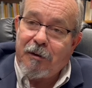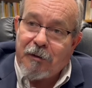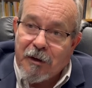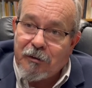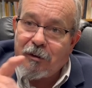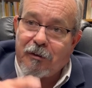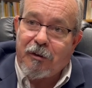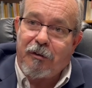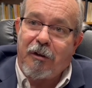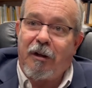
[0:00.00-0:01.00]
This is the
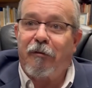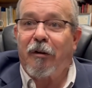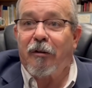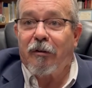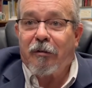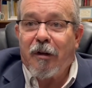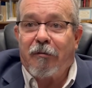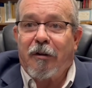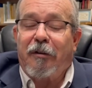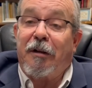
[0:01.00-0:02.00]
significance of
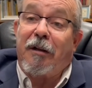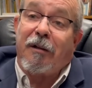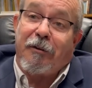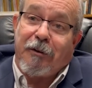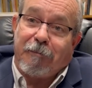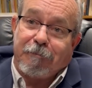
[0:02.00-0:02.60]
covenant theology.